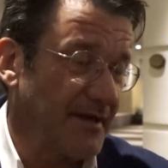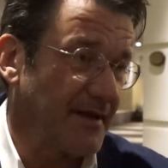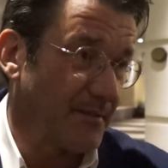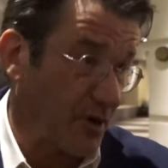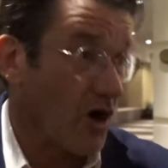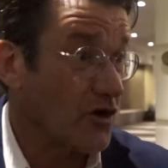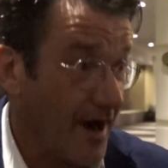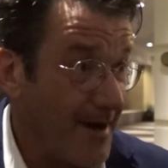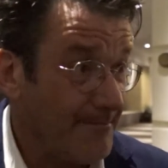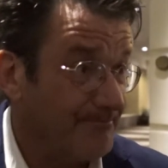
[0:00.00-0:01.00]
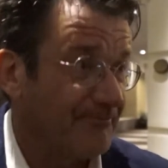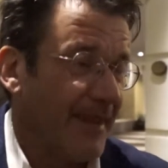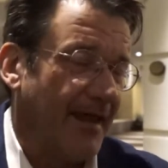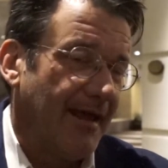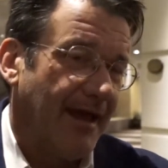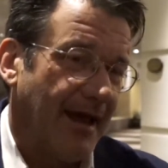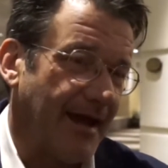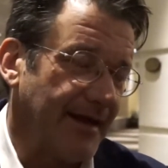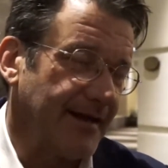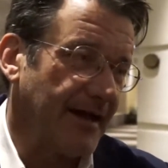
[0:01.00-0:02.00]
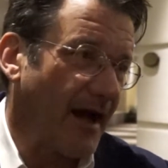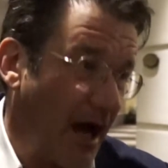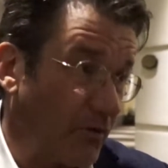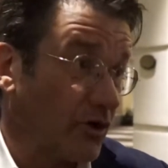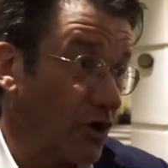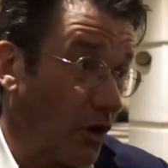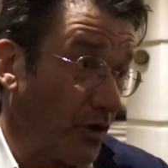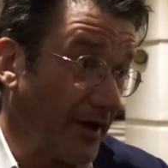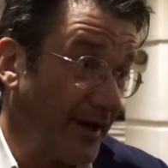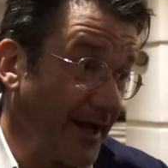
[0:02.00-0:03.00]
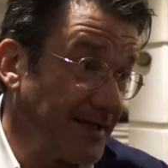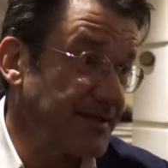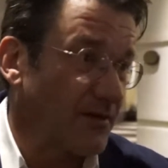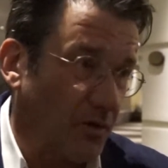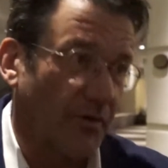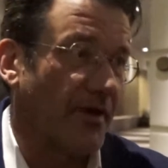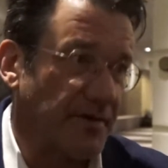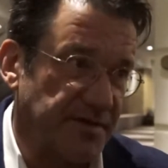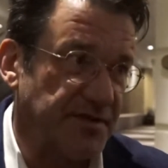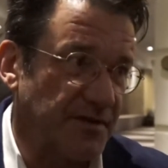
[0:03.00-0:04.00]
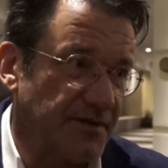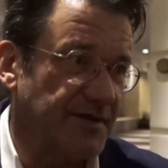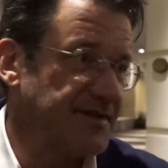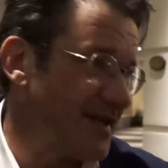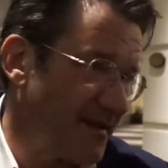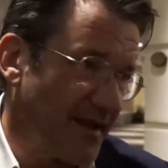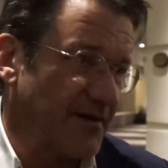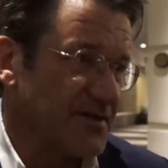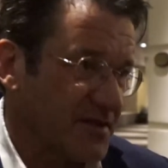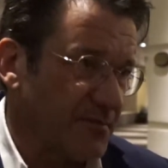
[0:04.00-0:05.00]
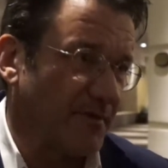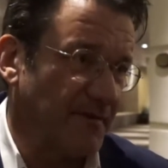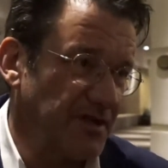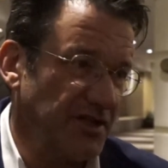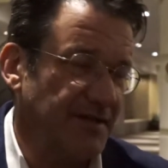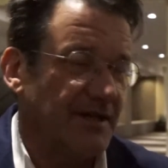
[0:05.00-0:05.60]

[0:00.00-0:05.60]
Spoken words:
the program, and I will coordinate all those students and their supervision.